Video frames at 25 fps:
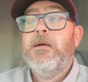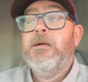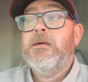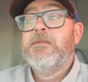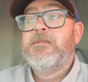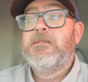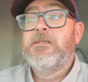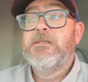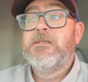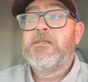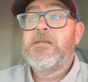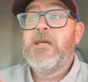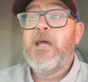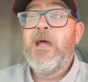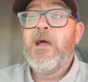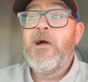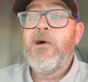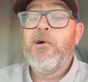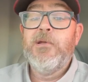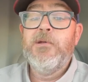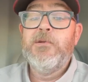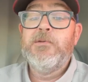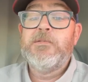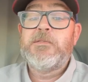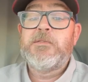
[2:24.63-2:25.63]
to tell
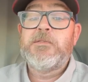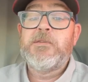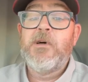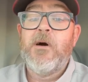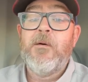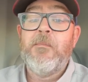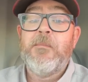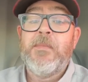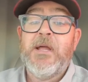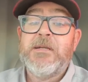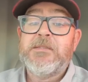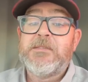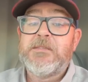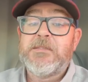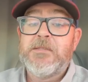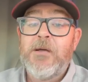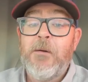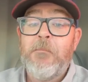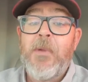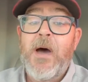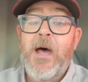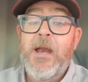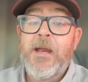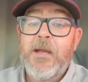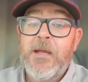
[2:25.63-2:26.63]
you something that
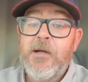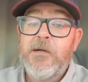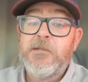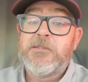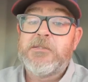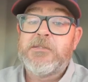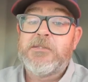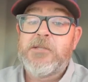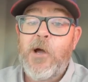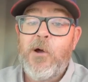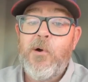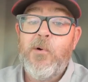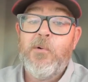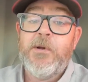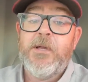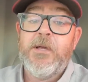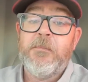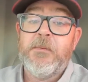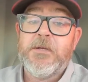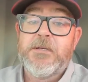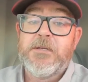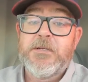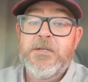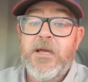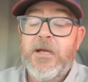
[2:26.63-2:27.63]
somebody else told
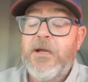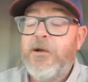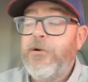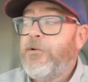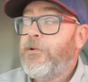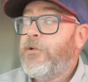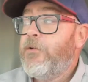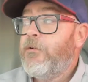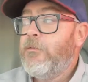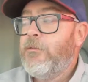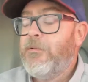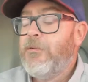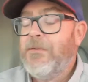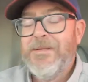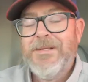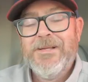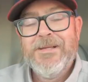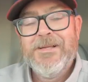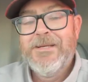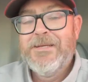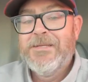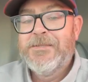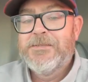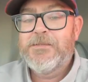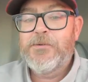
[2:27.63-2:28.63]
them to tell you.
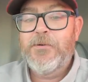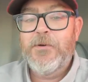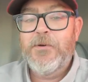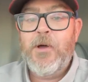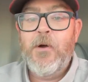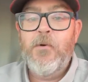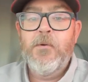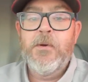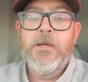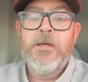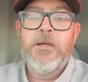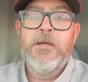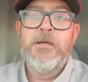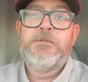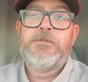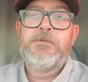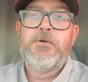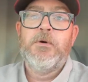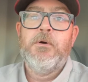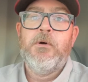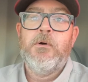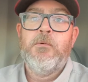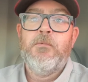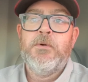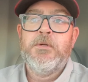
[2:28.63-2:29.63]
So don't get
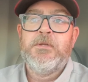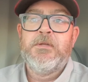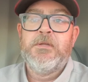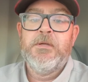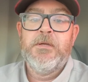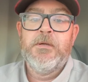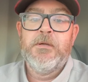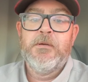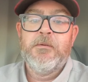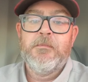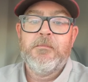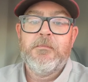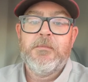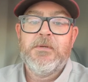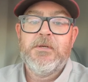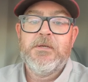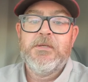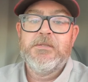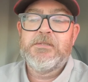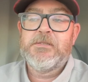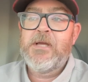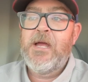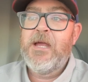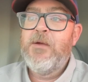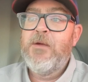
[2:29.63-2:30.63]
into it with them. The
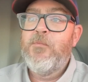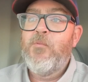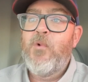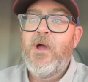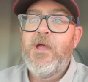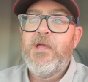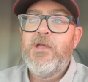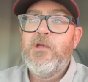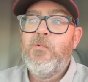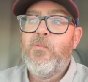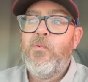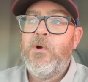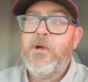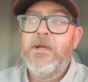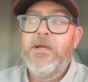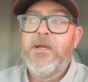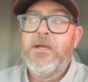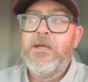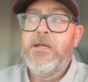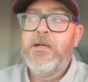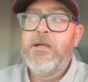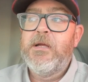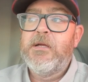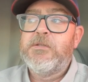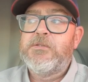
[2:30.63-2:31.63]
same way you wouldn't
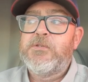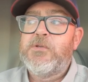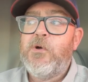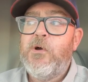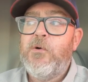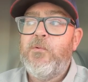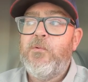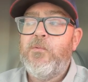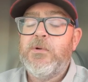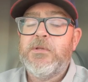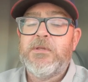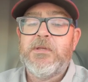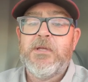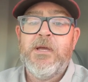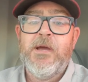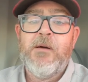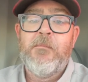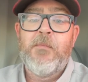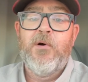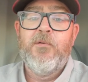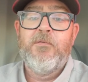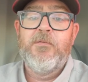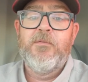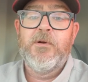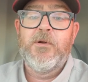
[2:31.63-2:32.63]
get into it with them
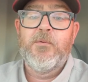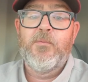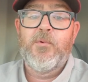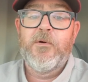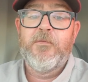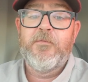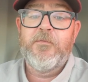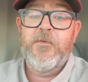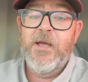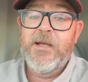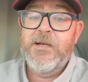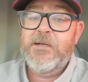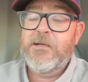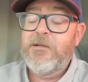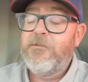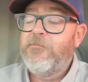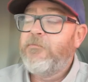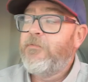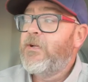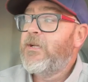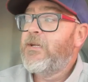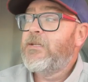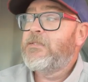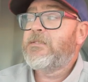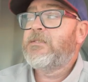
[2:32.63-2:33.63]
over the reflective
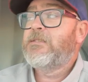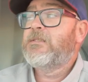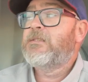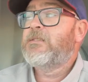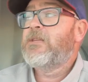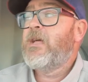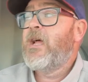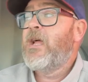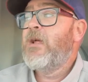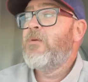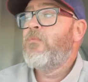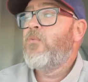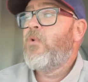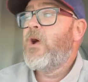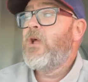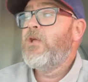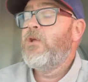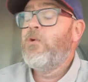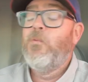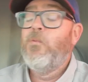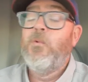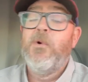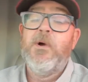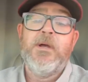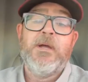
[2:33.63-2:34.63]
vest, the same way
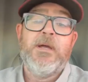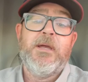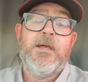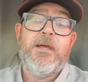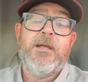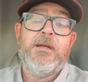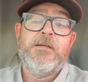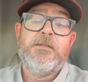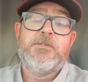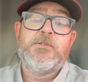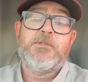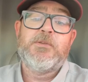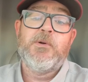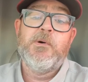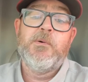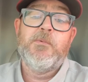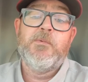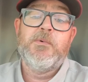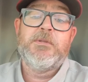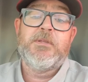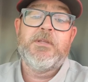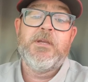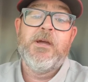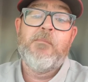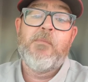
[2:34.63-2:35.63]
you wouldn't get into it
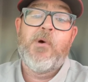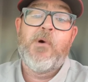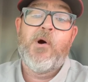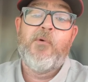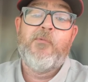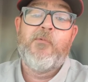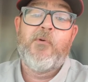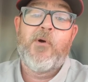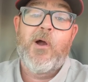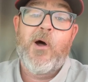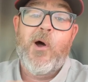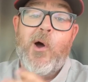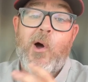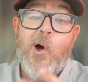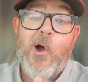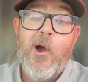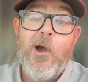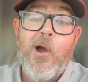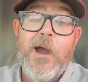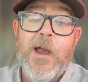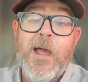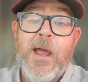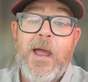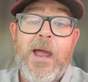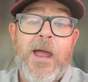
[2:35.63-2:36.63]
with them over a
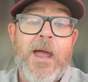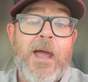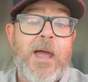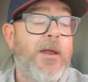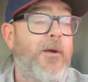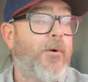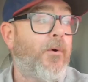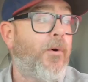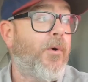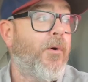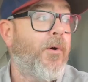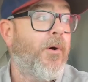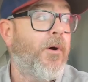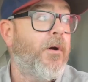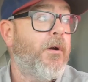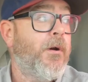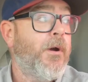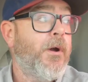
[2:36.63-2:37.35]
hard hat, or,